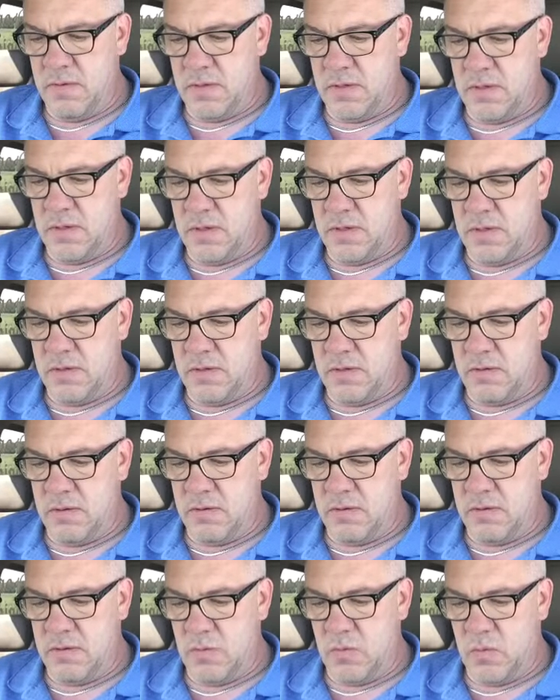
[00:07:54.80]
that
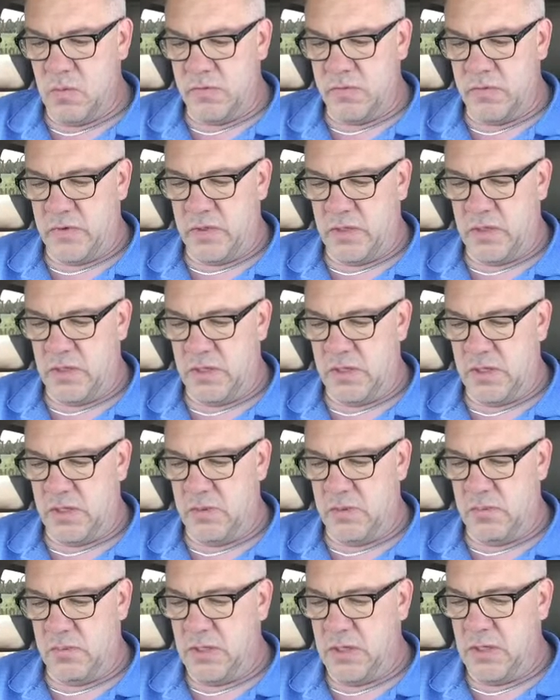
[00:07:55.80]
we won't run into
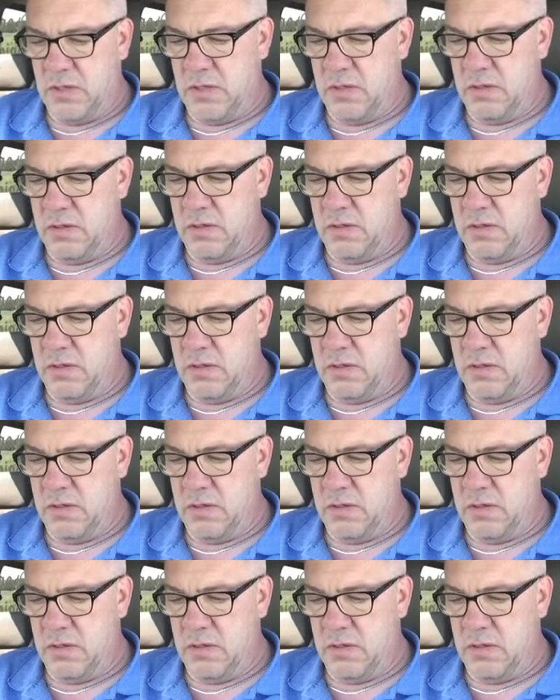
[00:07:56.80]
anybody.